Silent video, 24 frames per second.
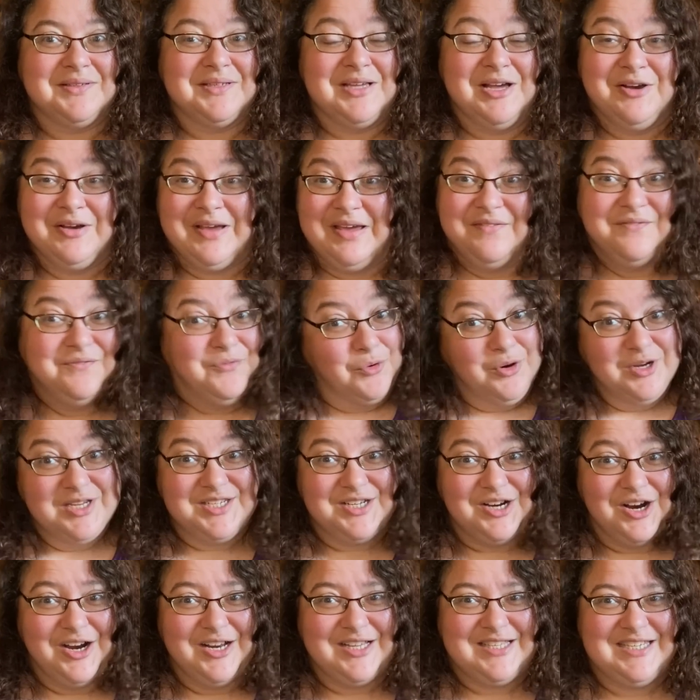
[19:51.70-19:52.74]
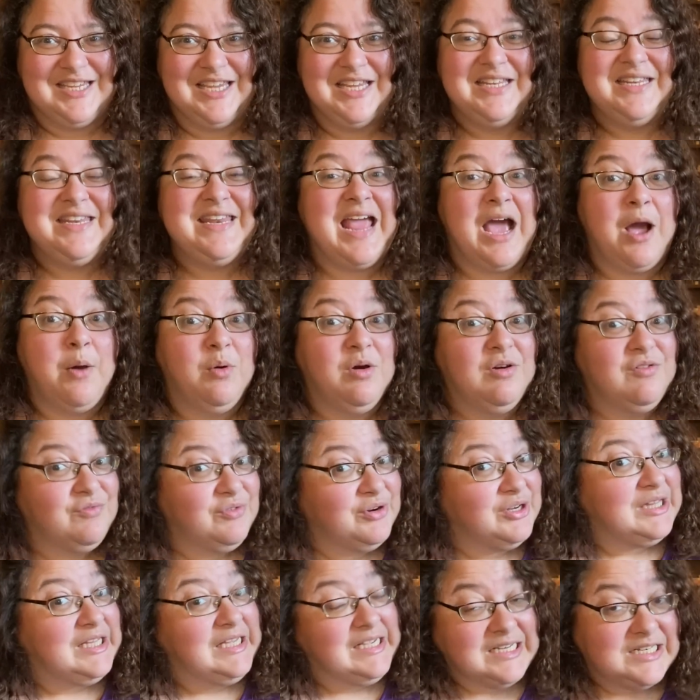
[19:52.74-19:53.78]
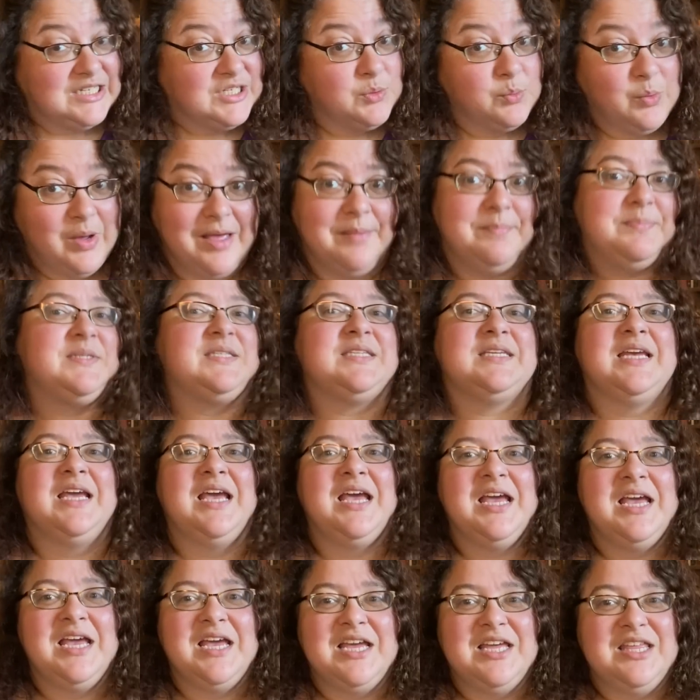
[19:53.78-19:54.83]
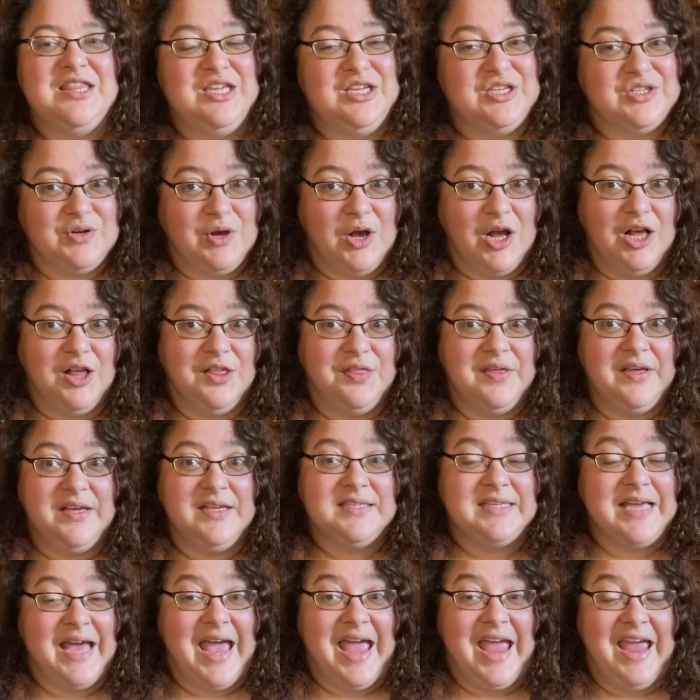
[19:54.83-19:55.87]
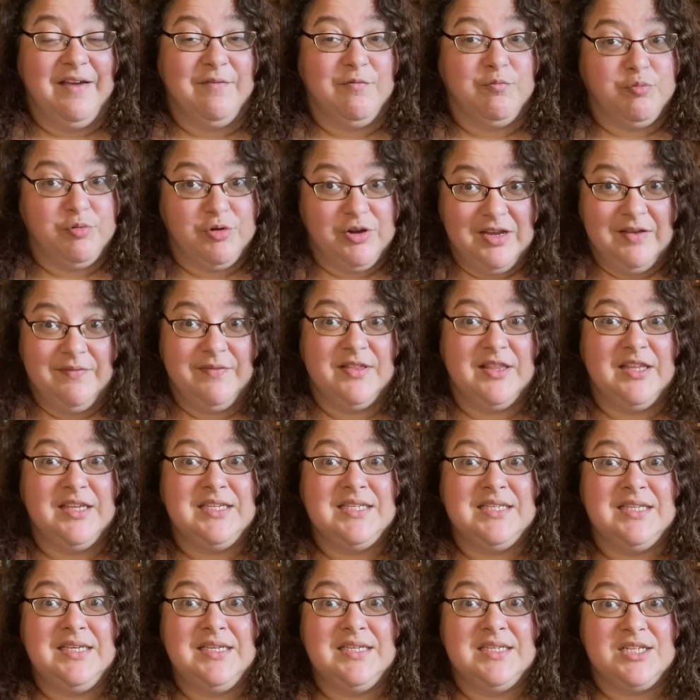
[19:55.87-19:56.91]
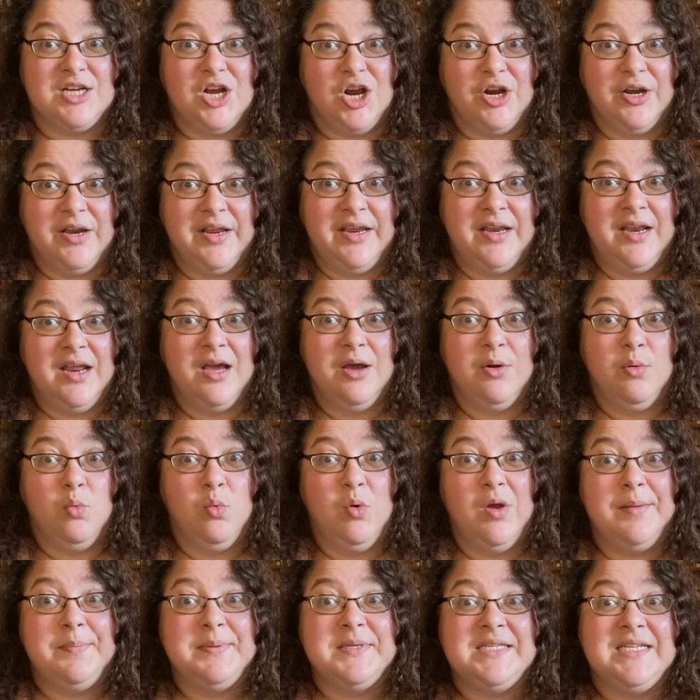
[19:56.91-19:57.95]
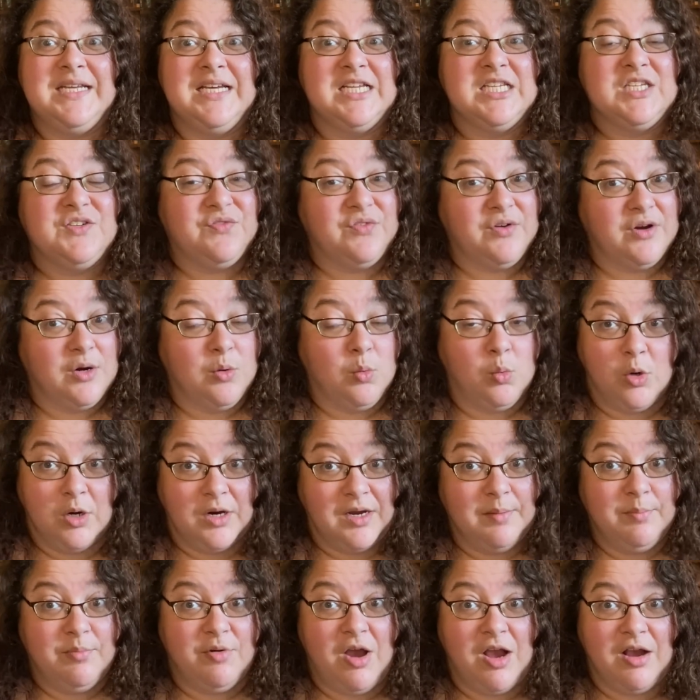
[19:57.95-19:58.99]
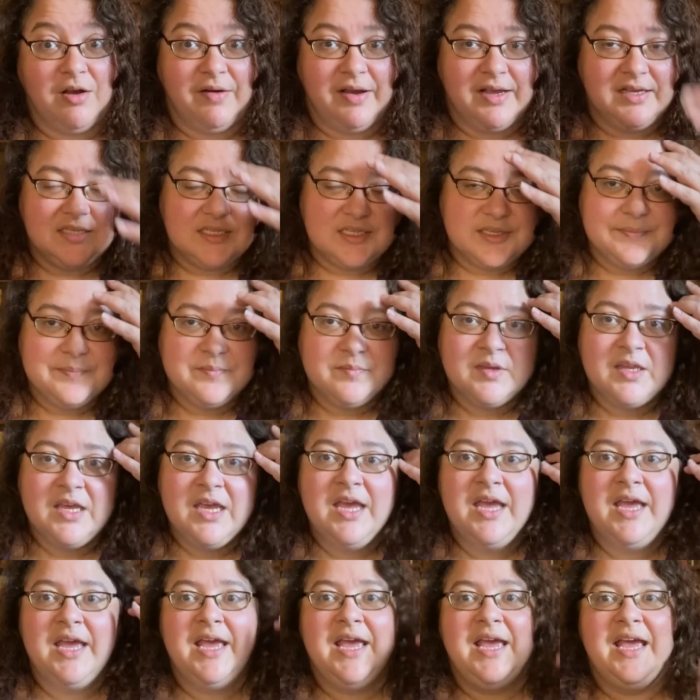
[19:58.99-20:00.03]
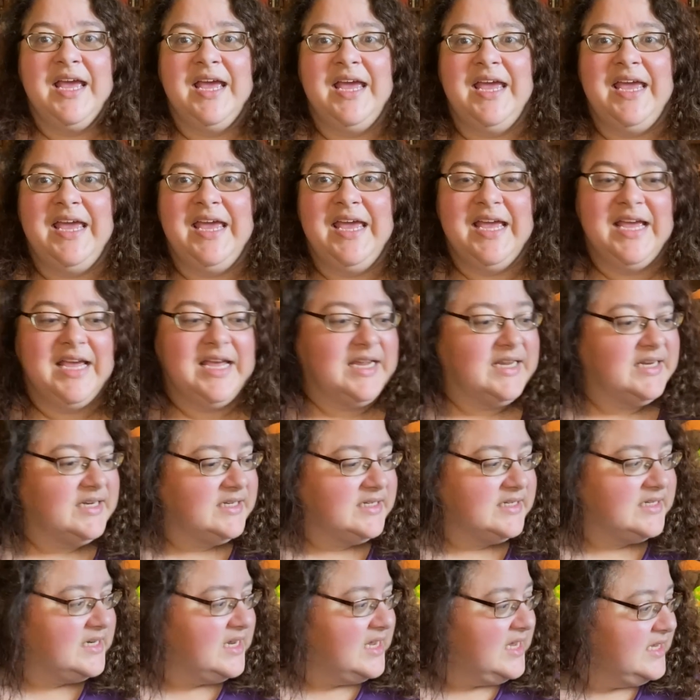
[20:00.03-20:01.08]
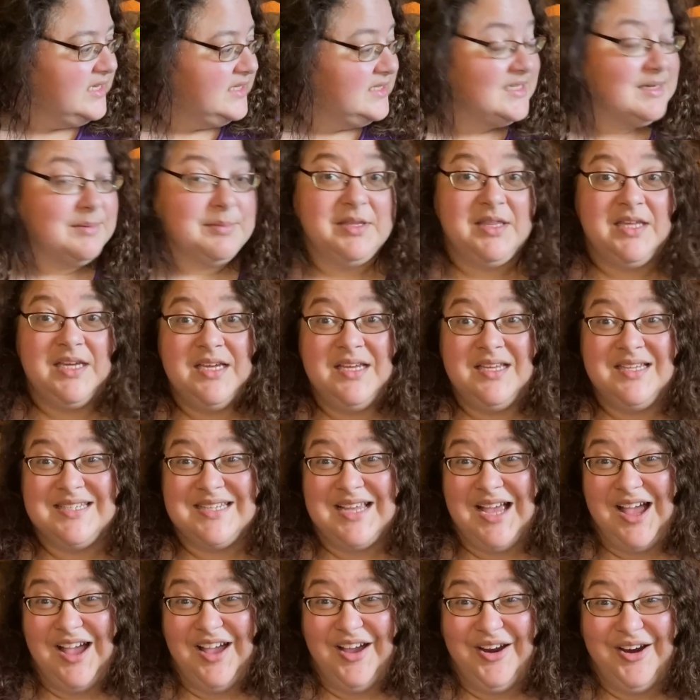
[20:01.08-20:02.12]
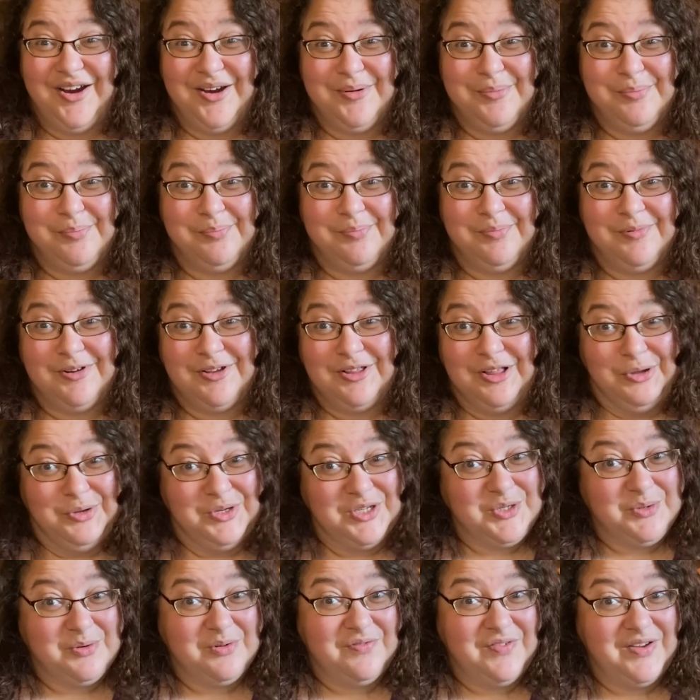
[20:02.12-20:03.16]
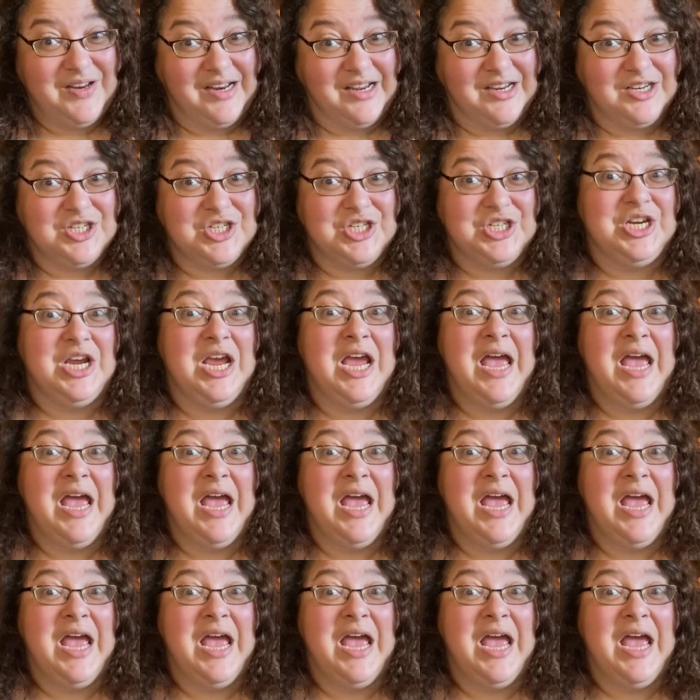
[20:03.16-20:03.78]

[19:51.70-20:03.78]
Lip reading: Okay, 4 starts. Now we're really into whips. These are all things that I have previously started. WIP stands for work in progress. And some of these are close to a finish.